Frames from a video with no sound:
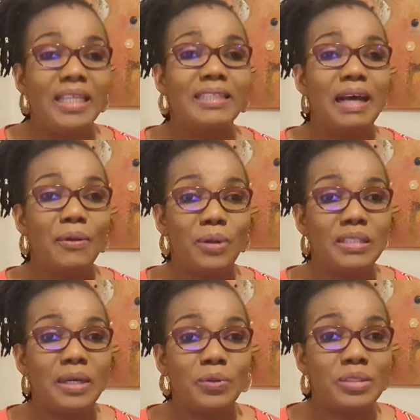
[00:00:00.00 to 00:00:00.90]
That one
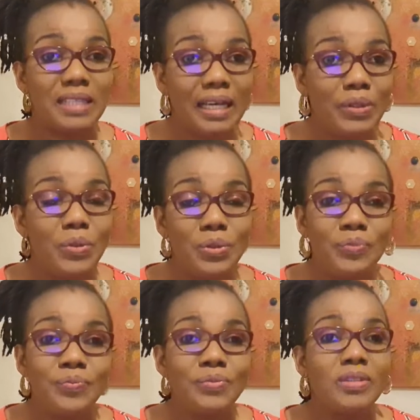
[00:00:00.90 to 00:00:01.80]
that will tell you
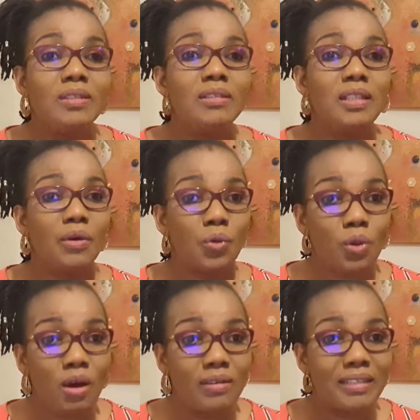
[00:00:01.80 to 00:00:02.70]
the
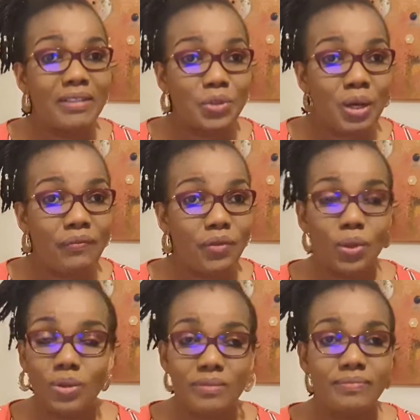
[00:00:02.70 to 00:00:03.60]
wrong that you have
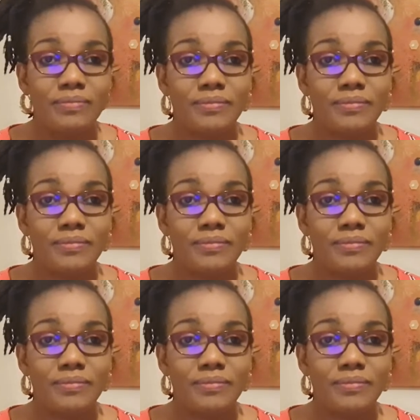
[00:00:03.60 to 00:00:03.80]
done.